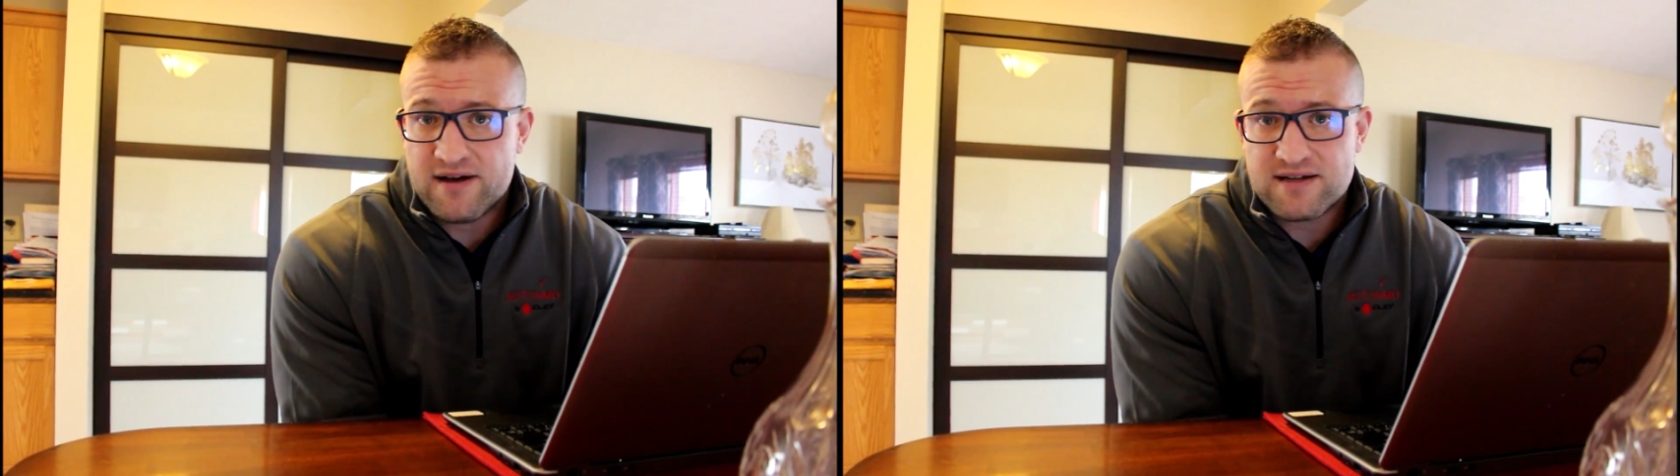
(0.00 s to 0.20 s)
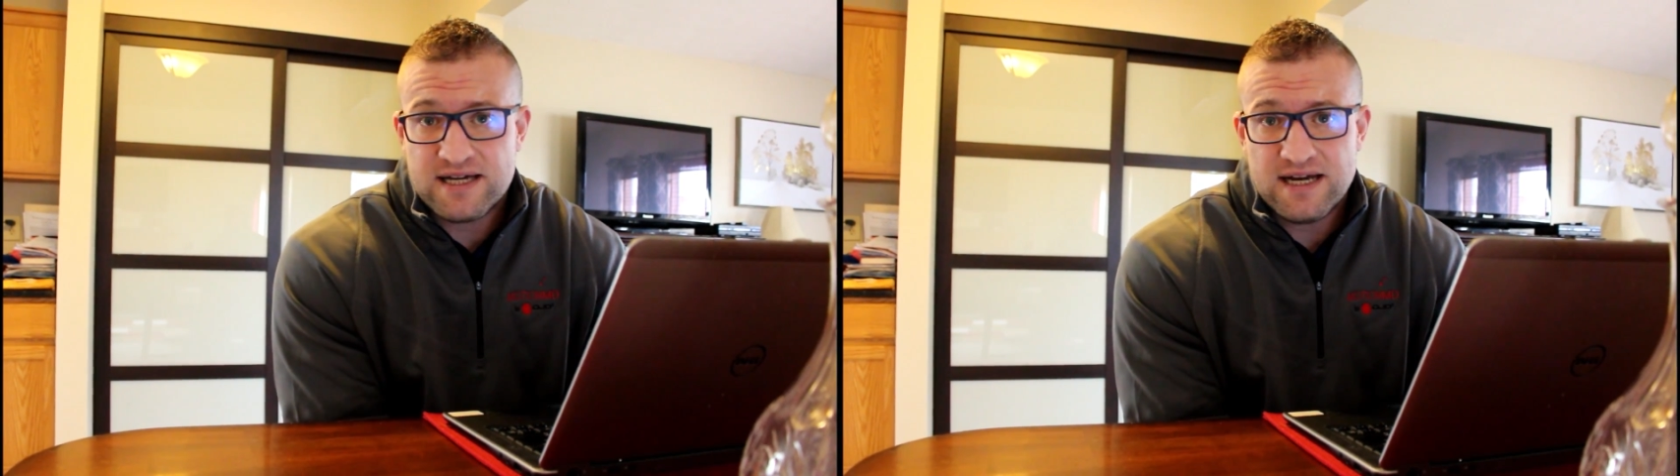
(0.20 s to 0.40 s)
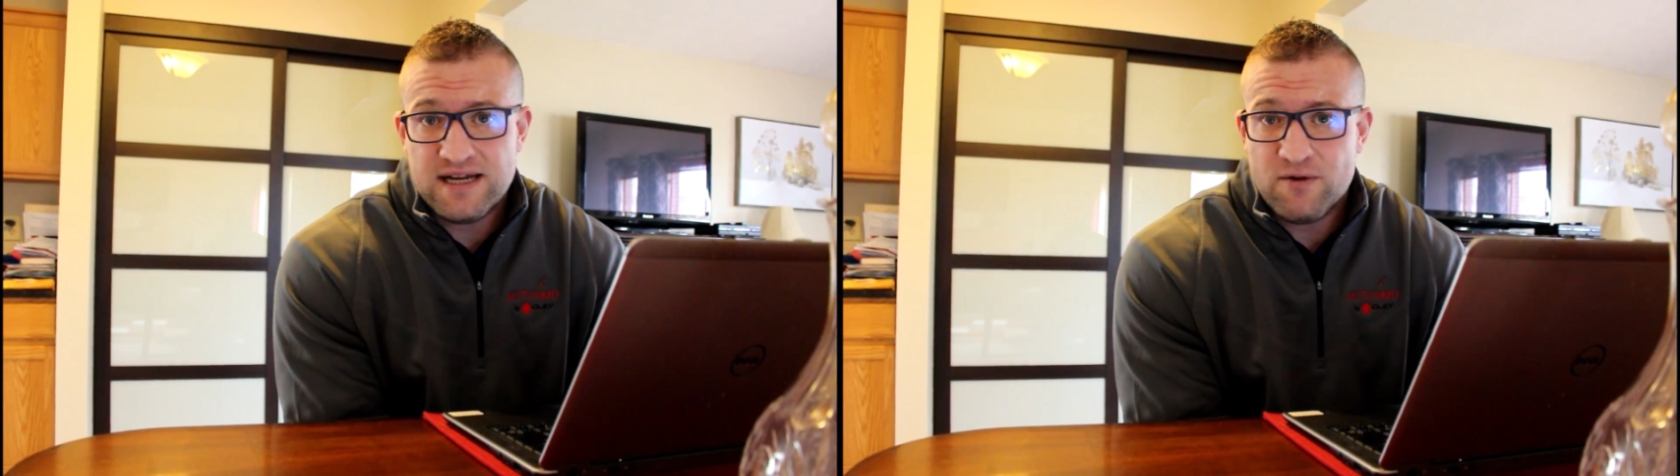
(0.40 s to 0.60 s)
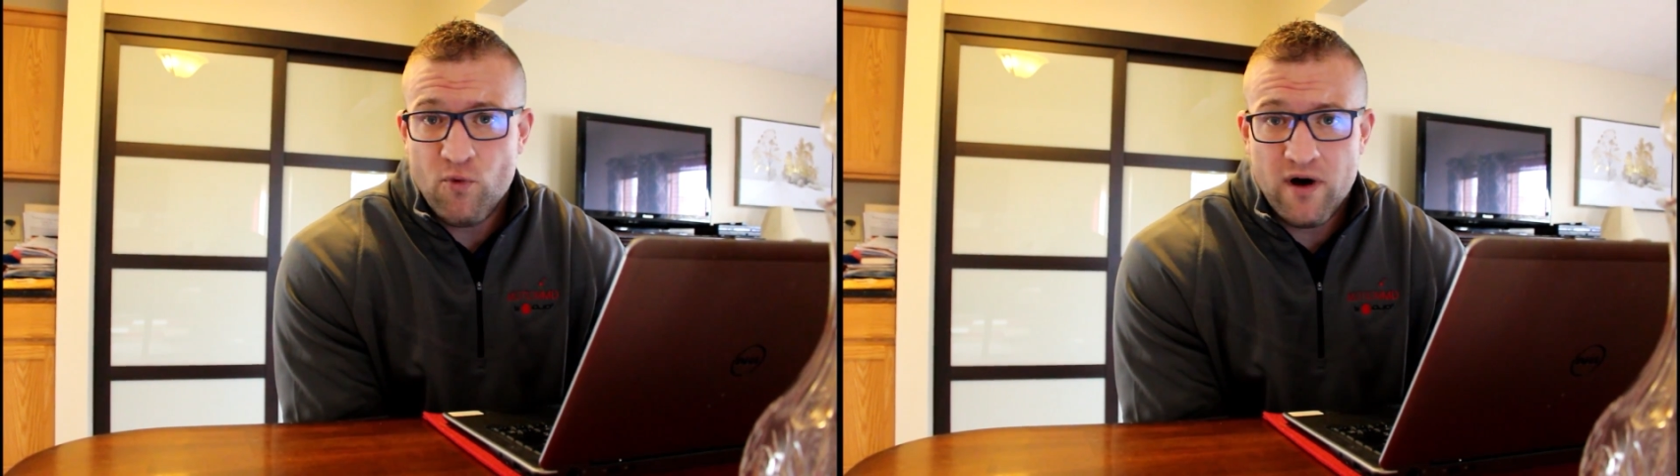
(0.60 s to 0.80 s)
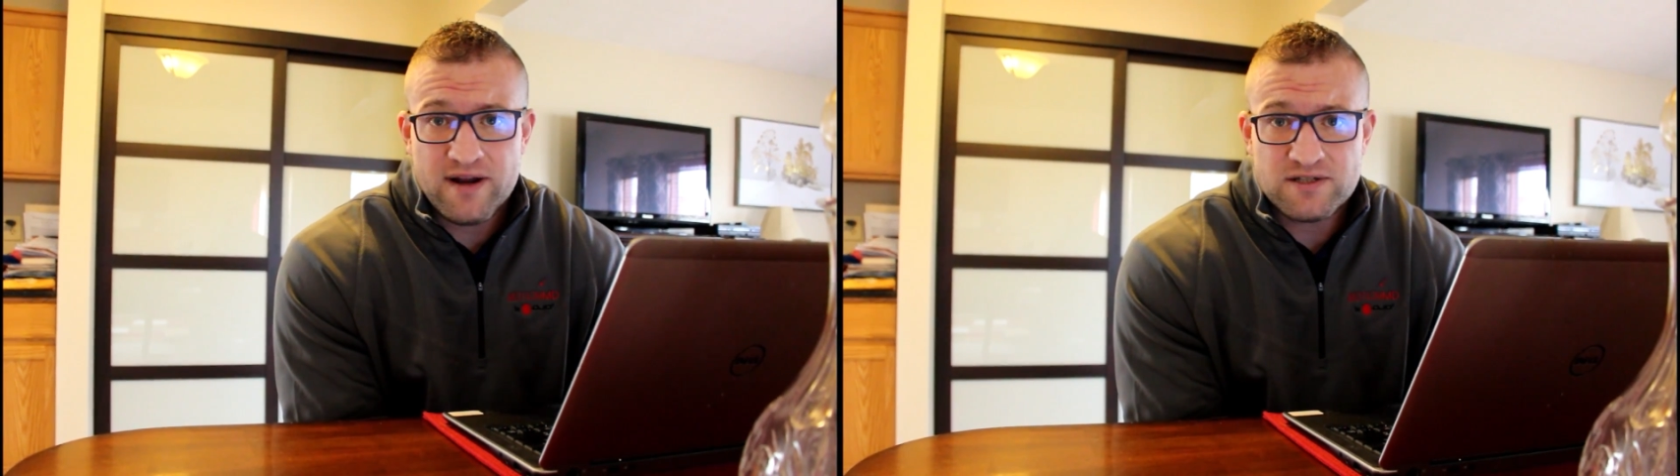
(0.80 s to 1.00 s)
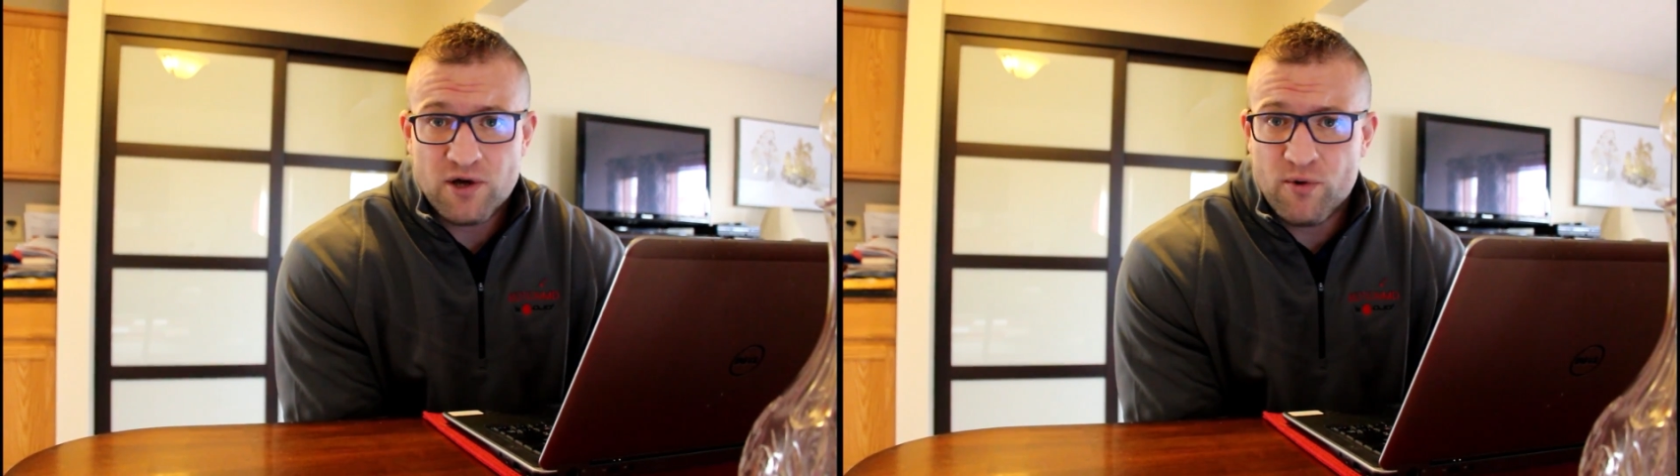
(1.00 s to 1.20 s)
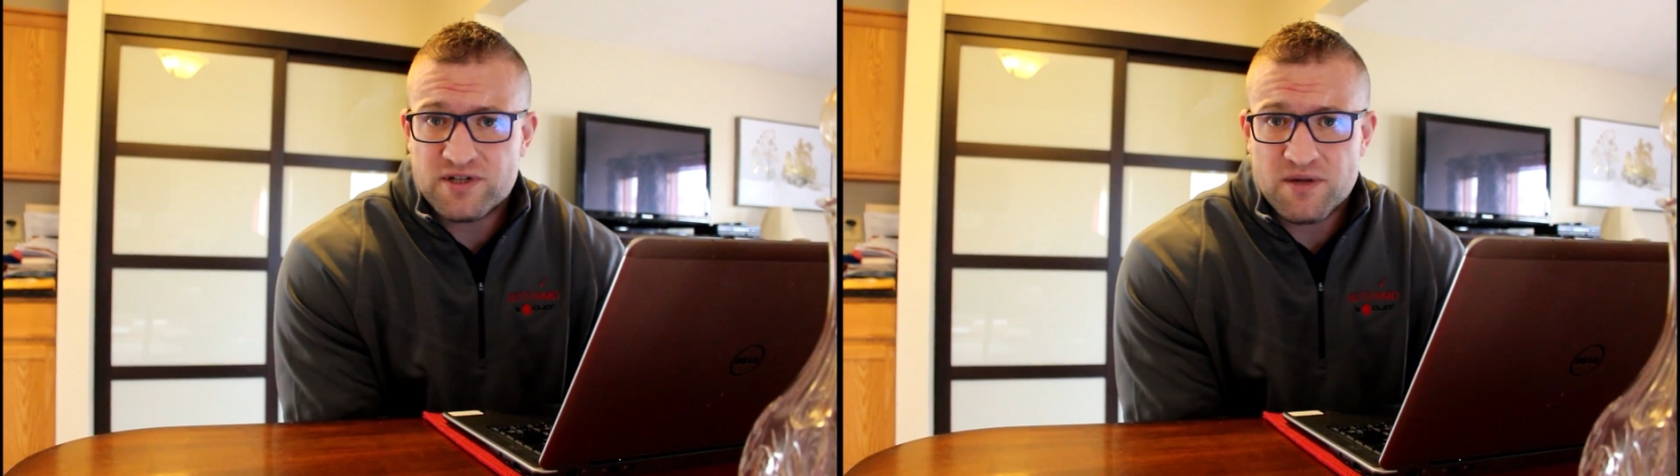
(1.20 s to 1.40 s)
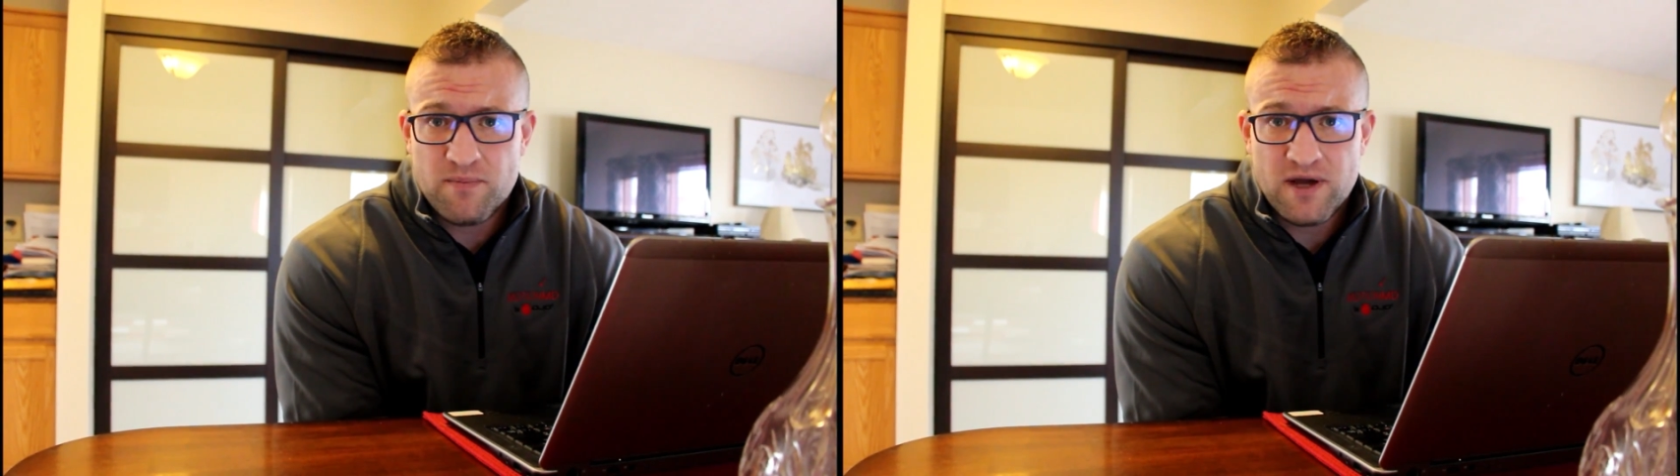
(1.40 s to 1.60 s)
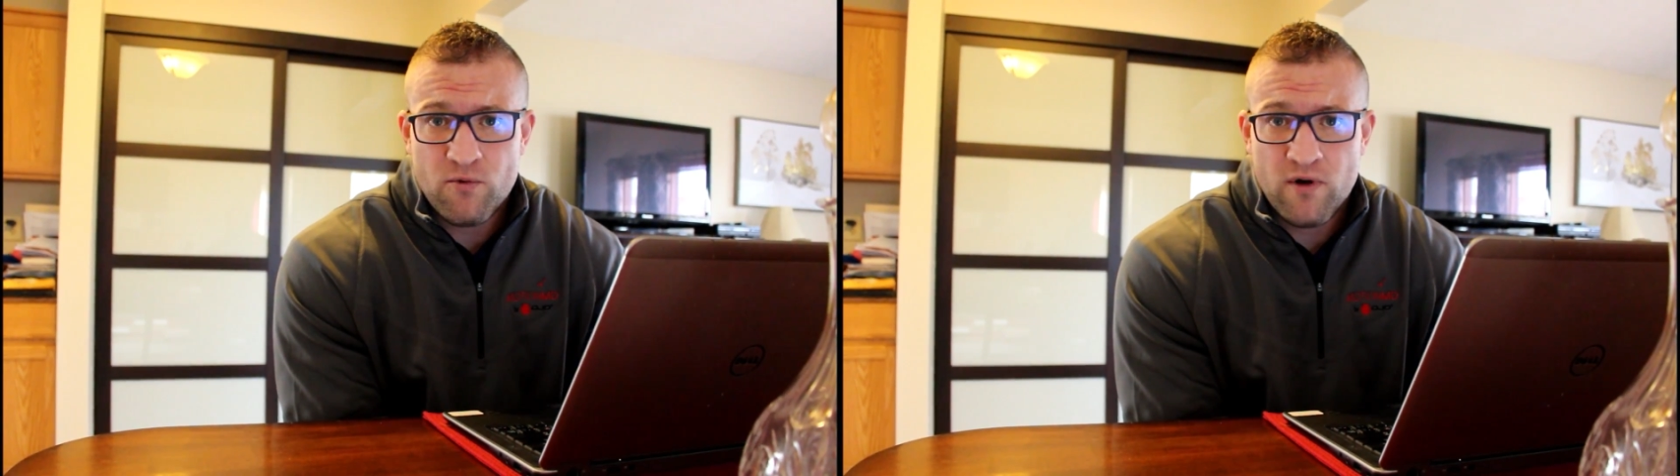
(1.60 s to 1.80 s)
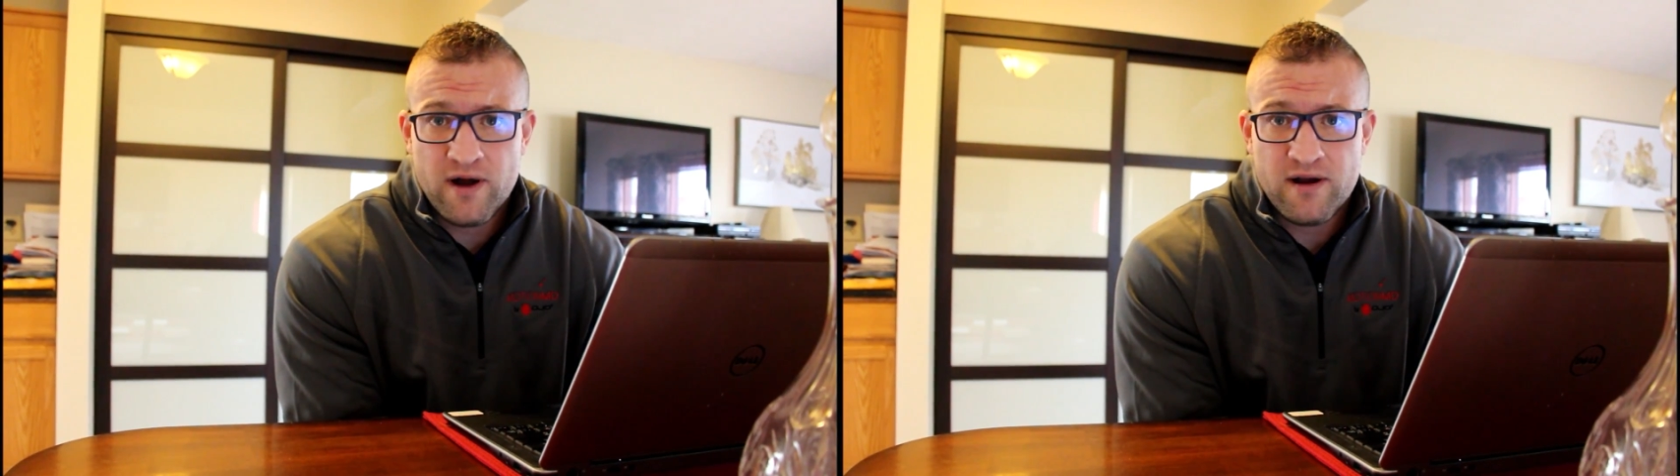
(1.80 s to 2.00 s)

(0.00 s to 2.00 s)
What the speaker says: Kidney one is always a big one.